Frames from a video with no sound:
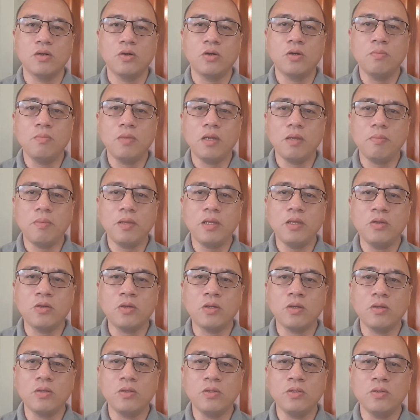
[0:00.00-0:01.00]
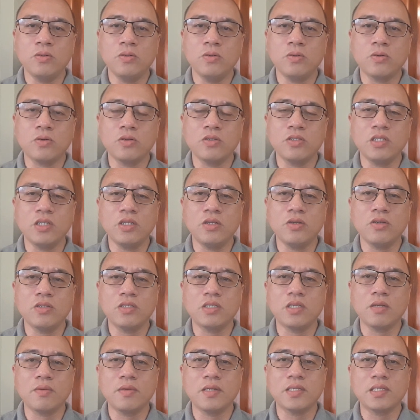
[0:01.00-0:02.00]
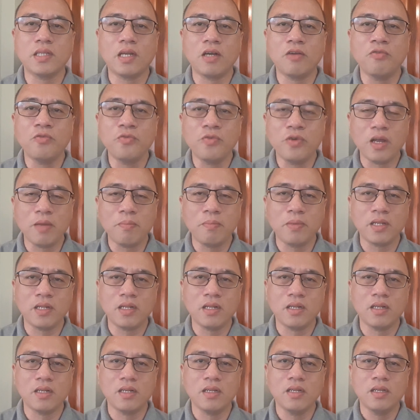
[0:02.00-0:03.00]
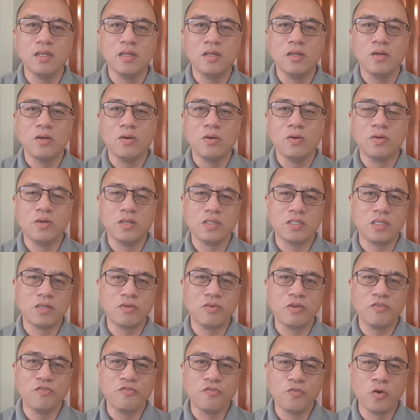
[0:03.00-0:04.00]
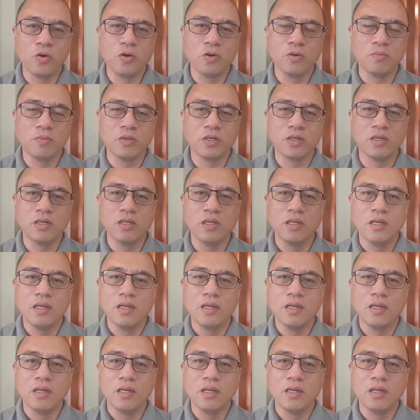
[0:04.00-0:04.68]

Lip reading: Or maybe you consider yourself as a rebel or as a reformer.